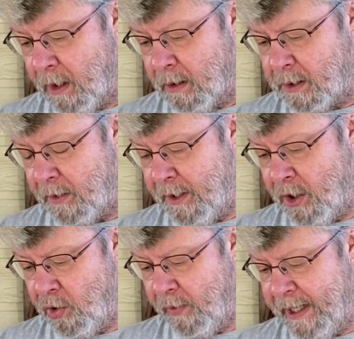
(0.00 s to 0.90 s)
So the
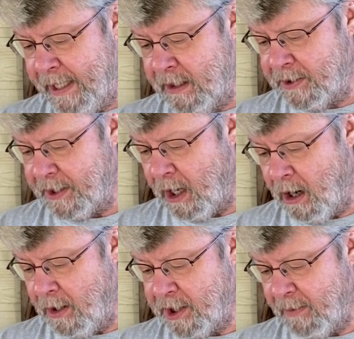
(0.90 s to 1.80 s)
ingredients
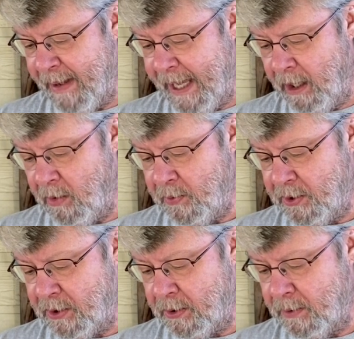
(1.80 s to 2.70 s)
are
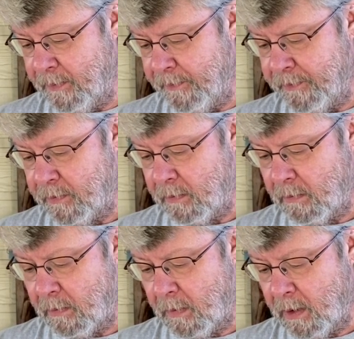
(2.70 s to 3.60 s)
tomatoes,
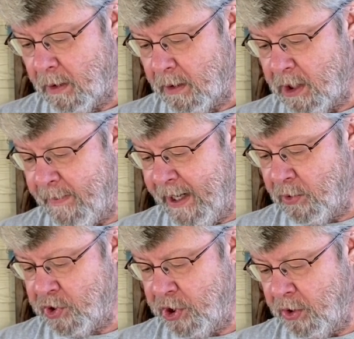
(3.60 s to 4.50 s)

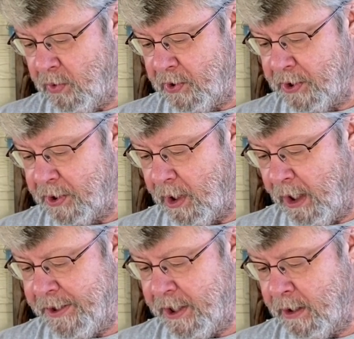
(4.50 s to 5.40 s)
tomato juice,
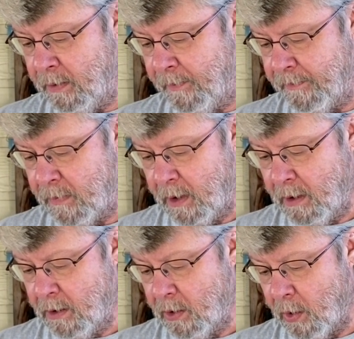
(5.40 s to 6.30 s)
onion,
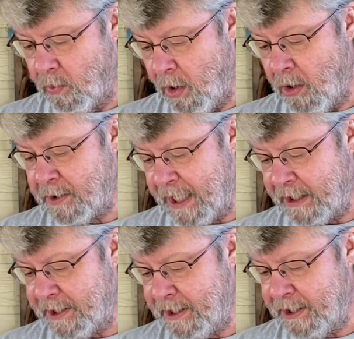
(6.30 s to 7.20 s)
Ro.
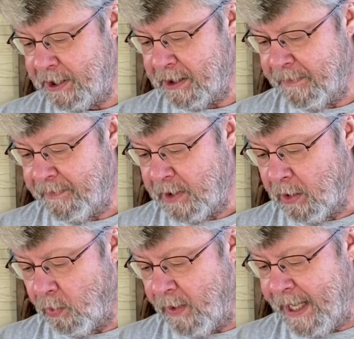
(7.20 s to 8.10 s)
Texas
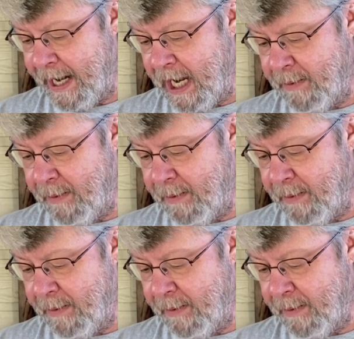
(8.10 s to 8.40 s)
Red